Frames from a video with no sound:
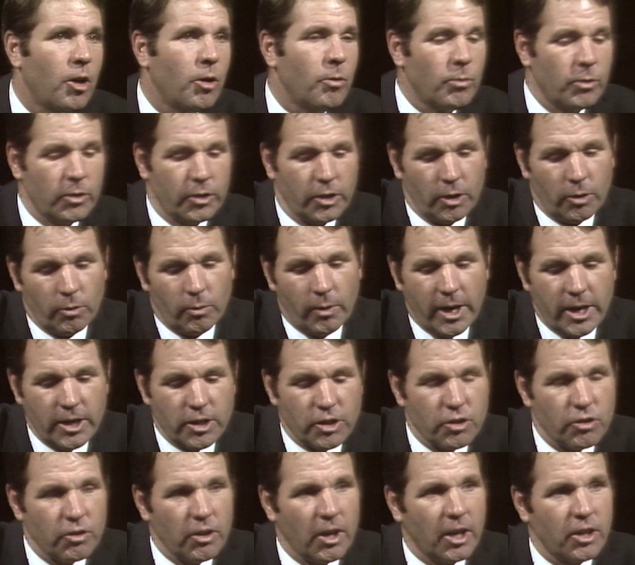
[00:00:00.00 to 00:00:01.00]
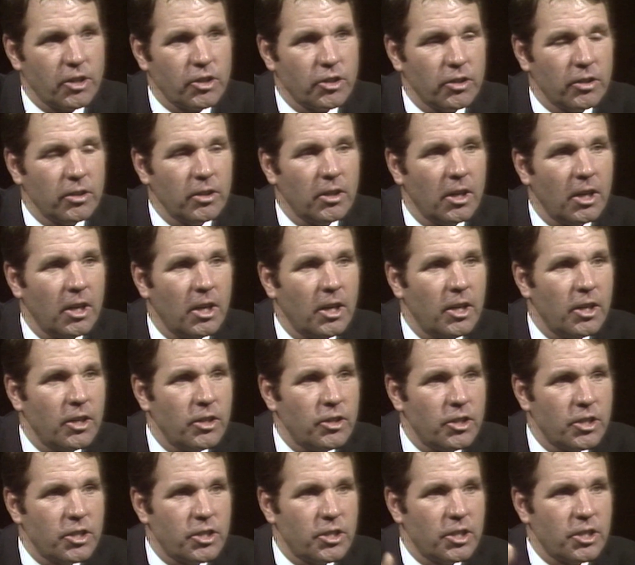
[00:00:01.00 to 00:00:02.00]
But their rate structure,
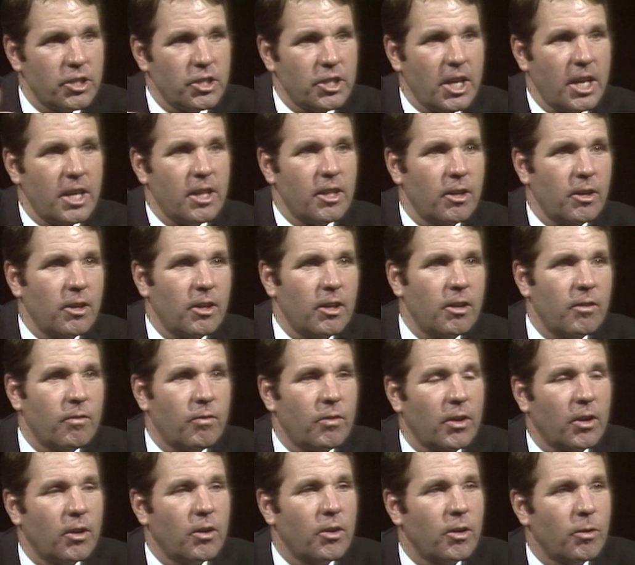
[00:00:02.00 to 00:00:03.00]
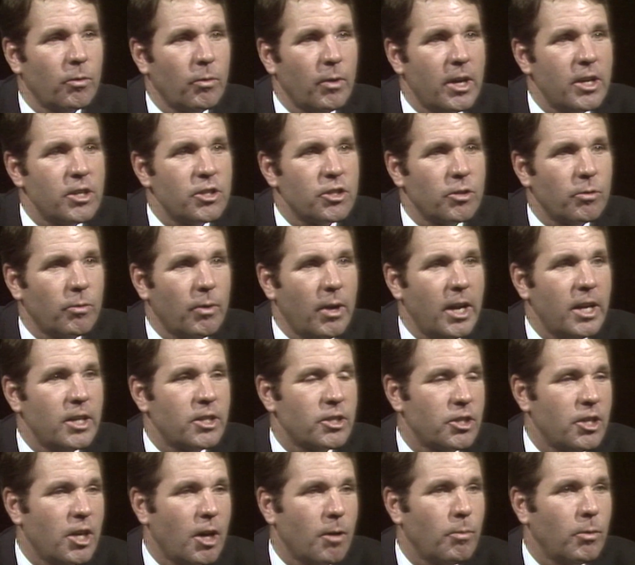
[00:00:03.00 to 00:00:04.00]
just to say that if they're going to raise the
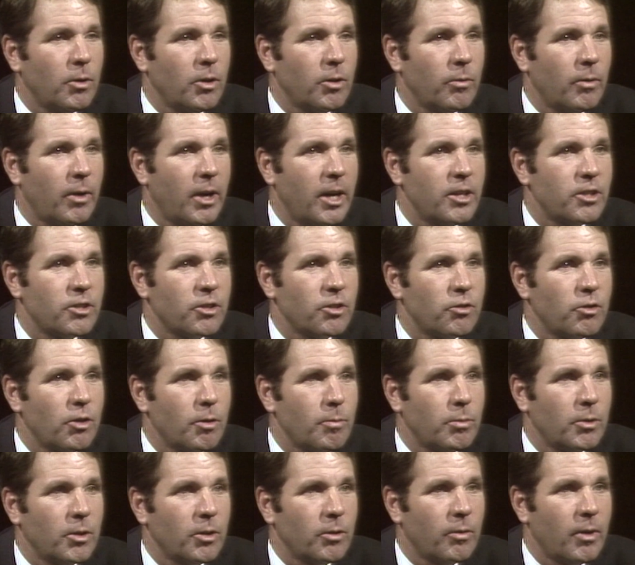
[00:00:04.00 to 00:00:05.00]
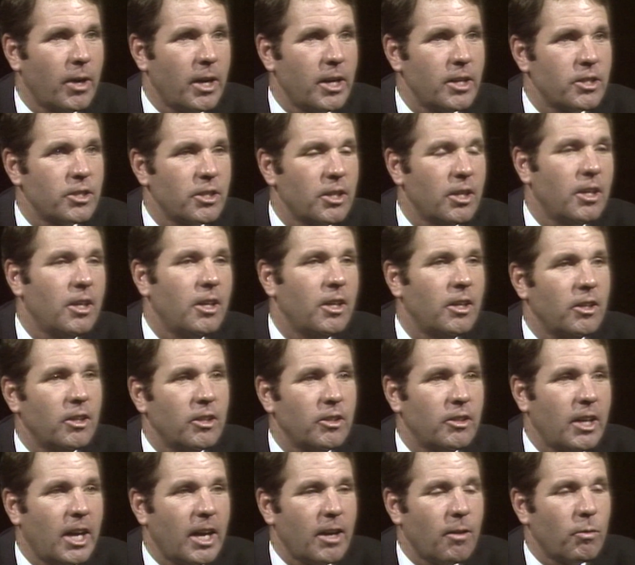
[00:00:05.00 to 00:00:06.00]
rates, double the rates or triple the rates,
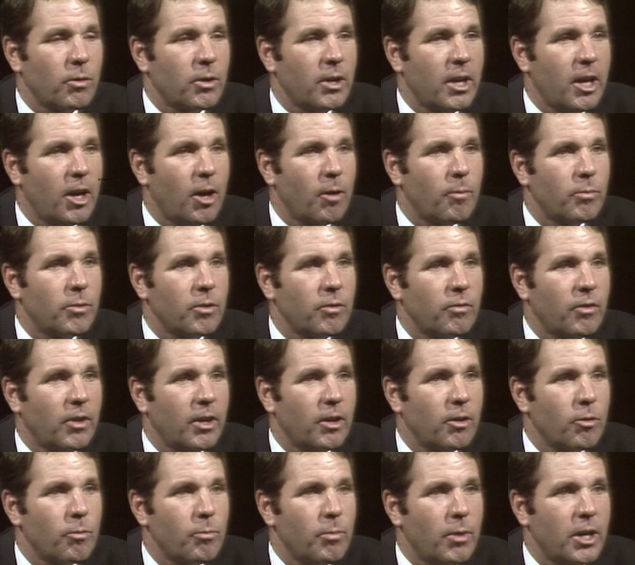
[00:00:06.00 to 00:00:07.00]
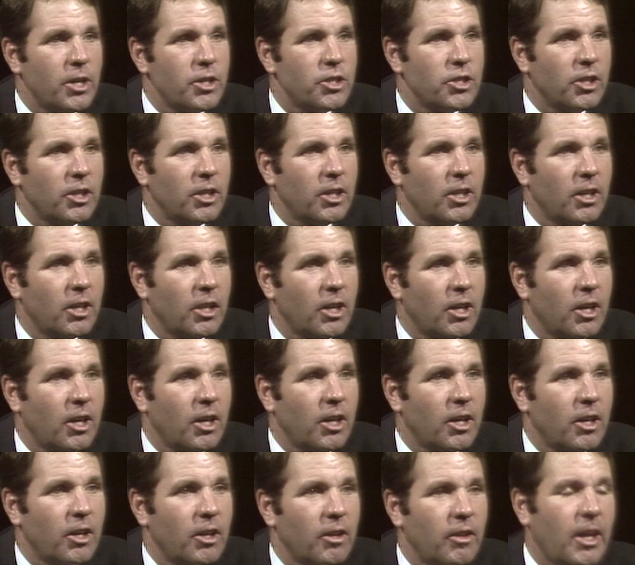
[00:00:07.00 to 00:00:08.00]
that that would help the federal budget,
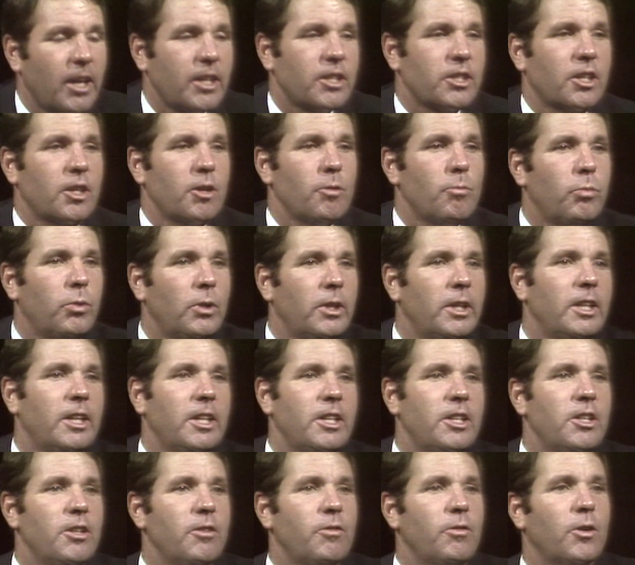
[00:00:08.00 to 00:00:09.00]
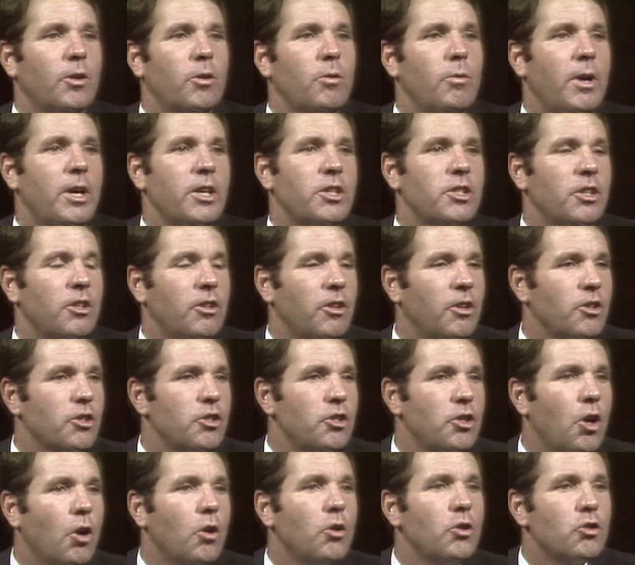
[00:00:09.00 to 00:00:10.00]
that's a completely different question. There's
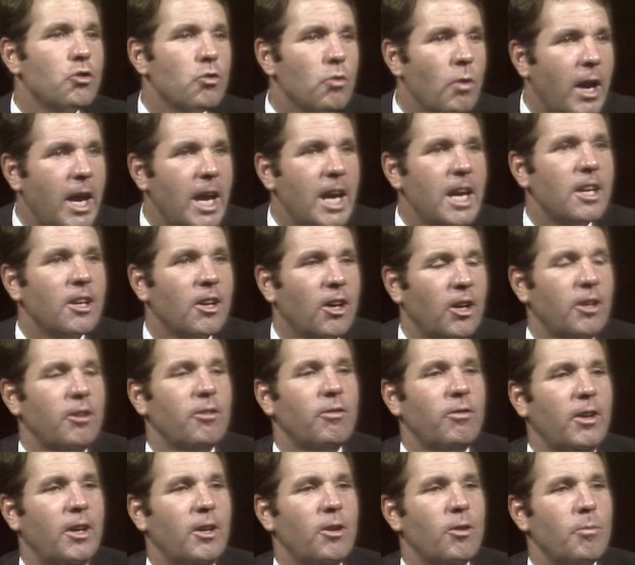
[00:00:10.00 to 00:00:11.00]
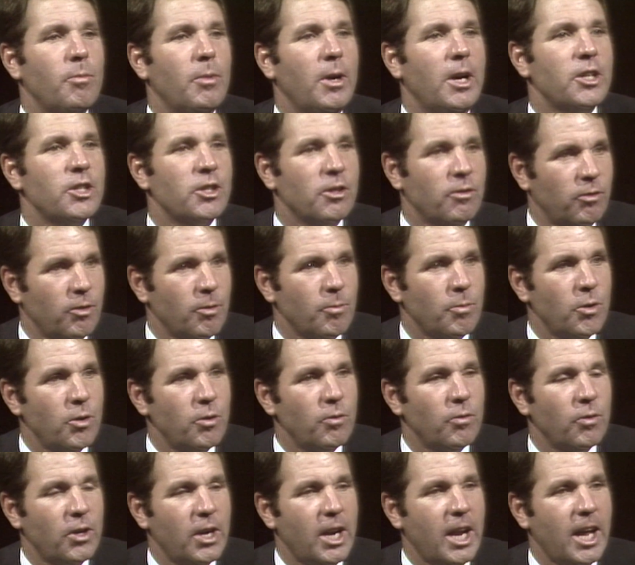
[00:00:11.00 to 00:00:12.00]
yeah, no drain I, I on the federal budget from
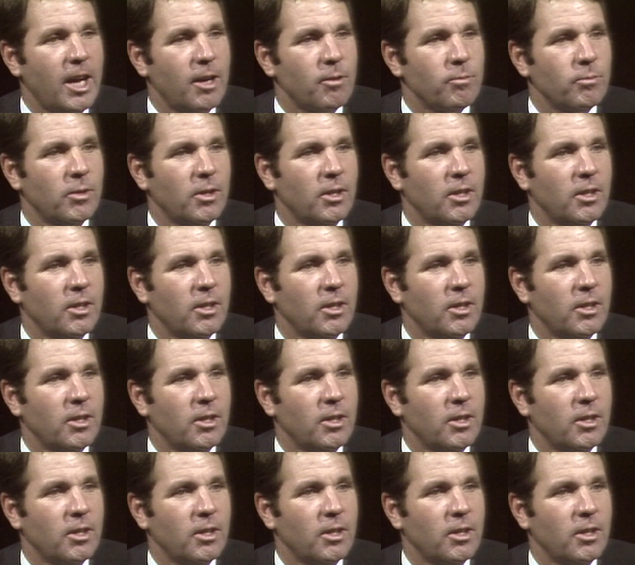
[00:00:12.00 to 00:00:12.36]
Hoover Dam.